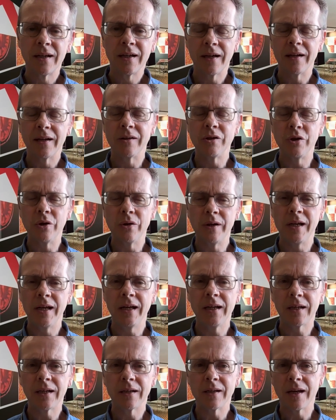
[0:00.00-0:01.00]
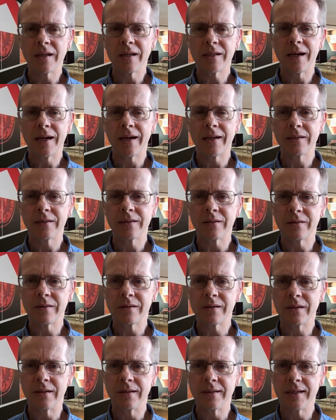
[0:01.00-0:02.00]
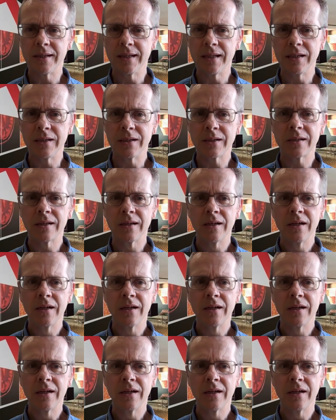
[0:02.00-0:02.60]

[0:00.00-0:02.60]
and as unique as the Huntington's disease